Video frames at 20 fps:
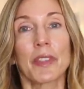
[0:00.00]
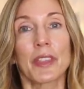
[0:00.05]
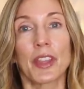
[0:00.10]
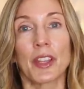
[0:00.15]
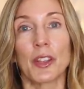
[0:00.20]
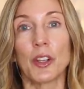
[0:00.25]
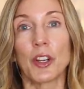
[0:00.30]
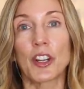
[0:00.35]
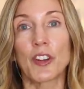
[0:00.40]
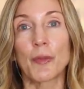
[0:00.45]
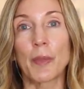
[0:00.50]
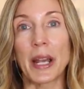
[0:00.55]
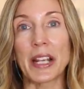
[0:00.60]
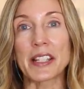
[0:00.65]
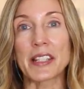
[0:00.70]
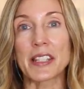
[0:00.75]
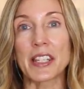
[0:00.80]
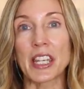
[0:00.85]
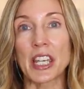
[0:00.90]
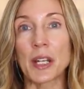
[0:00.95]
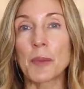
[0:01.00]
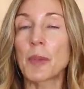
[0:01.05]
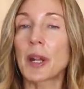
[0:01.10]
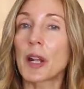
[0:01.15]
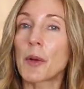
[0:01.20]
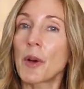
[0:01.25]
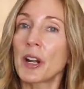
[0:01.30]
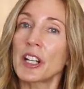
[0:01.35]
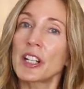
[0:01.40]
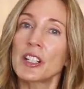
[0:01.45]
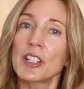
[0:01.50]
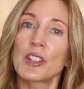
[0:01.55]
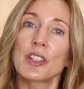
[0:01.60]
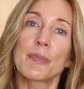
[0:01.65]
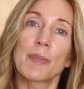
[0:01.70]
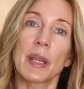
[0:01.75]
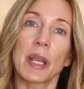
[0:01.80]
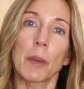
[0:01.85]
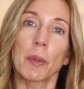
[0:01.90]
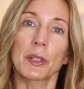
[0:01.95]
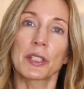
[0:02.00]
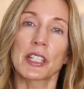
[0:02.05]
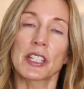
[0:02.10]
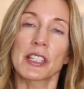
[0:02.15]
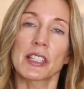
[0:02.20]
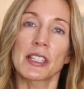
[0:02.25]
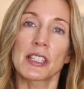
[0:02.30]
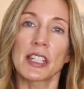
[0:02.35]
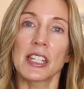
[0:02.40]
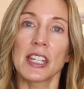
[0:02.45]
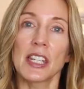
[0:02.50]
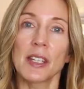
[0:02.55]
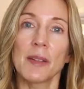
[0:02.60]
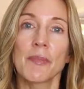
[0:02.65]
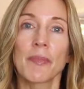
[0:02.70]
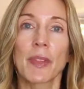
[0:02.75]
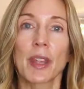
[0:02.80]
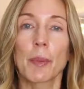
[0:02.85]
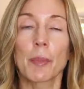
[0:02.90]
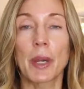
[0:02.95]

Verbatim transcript: the look of my skin, but I wanted you to be able to see